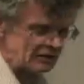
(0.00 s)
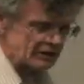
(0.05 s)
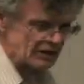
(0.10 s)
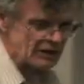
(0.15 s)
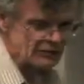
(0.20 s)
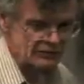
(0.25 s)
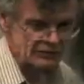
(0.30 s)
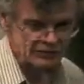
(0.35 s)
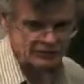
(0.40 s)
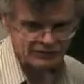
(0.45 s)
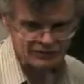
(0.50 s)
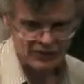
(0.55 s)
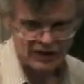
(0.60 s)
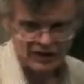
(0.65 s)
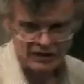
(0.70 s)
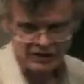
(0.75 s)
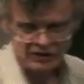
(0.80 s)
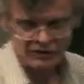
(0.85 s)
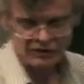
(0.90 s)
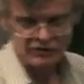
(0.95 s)
less obvious
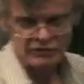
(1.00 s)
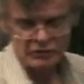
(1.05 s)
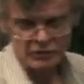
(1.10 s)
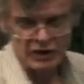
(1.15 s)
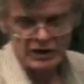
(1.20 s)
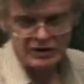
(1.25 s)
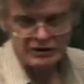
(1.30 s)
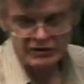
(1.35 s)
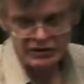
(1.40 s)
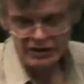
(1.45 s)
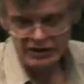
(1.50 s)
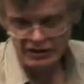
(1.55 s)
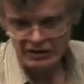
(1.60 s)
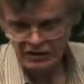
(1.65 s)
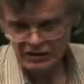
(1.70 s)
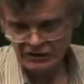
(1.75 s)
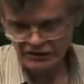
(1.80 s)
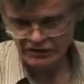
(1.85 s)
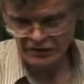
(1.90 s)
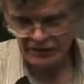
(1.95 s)
factor that's arising
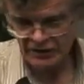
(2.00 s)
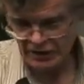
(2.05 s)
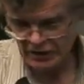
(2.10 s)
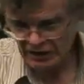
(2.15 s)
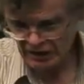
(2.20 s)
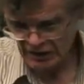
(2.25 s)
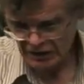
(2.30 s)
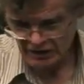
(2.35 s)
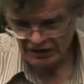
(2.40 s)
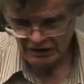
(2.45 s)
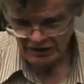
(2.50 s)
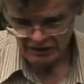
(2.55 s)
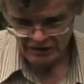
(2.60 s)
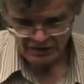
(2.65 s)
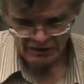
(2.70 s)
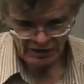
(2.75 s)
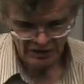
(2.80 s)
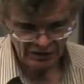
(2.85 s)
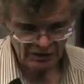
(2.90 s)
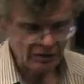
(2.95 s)
is the
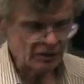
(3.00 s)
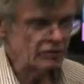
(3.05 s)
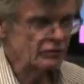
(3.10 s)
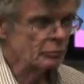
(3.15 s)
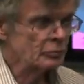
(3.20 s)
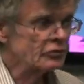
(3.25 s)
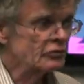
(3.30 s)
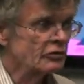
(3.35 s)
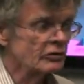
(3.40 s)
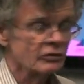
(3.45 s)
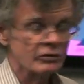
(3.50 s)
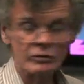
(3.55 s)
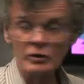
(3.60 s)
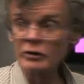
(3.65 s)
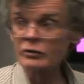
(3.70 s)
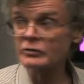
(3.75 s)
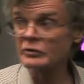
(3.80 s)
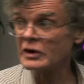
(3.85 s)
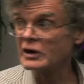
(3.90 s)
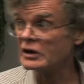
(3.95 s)
Uh, contribution to the
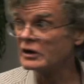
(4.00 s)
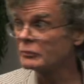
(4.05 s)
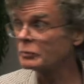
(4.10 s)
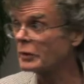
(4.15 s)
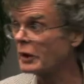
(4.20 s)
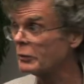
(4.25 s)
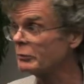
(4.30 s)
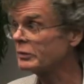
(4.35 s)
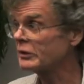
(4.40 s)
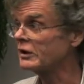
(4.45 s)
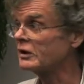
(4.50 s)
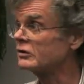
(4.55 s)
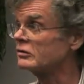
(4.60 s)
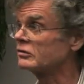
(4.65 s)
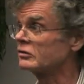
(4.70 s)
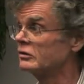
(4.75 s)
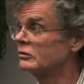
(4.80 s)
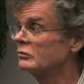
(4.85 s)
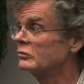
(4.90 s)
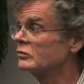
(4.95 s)
growth rate of
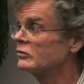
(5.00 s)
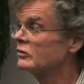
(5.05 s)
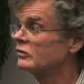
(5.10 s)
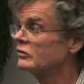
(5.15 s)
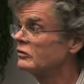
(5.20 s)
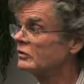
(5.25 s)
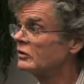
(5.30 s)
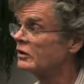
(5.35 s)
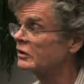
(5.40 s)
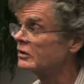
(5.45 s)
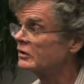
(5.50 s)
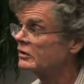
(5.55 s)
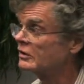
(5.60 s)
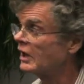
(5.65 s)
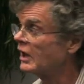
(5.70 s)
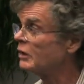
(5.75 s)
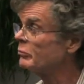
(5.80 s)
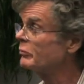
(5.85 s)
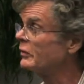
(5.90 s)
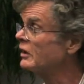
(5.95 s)
population, which is log
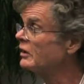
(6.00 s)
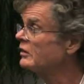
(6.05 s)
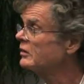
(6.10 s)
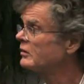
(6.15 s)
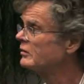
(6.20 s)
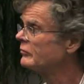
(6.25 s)
lambda.